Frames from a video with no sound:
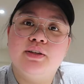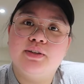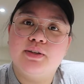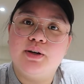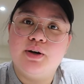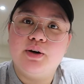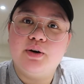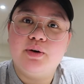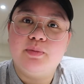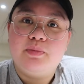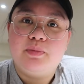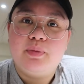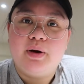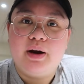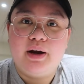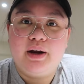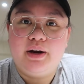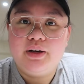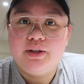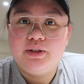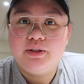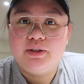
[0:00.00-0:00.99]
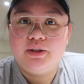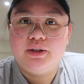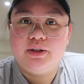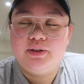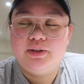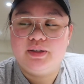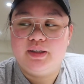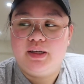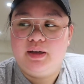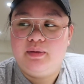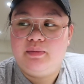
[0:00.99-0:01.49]
So prior to
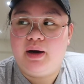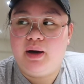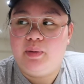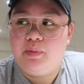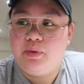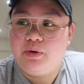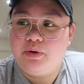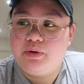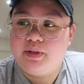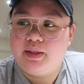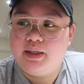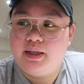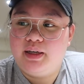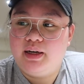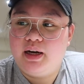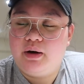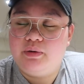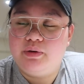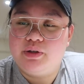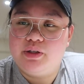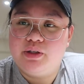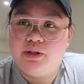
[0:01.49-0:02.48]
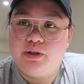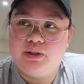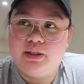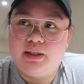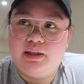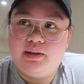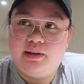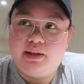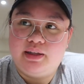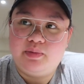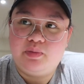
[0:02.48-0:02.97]
using MyProtein, I was
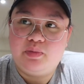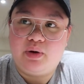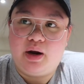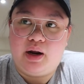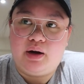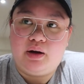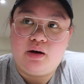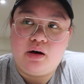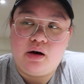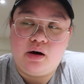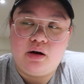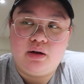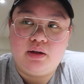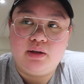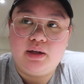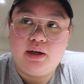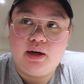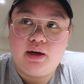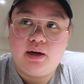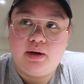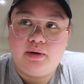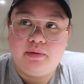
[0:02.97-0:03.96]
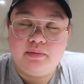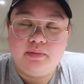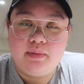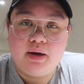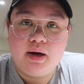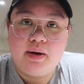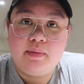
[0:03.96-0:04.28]
using this brand called um,